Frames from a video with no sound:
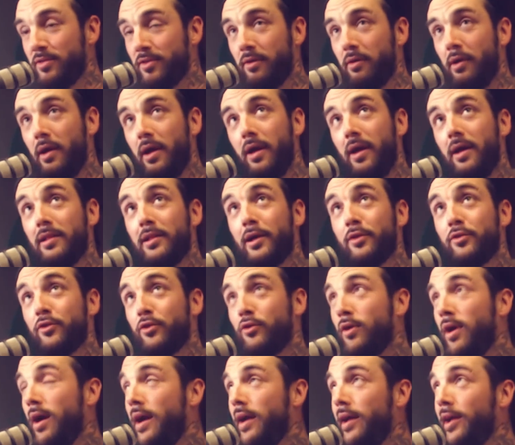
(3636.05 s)
So lots
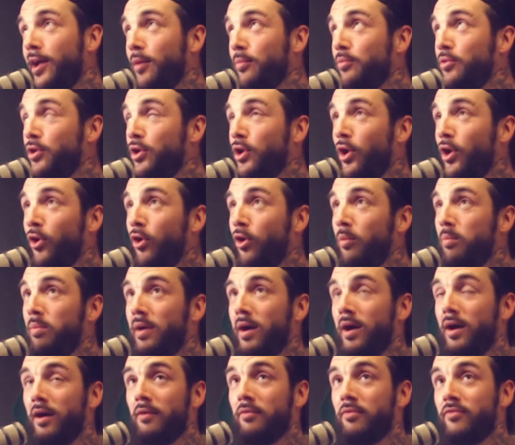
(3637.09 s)
of crying helps you cope.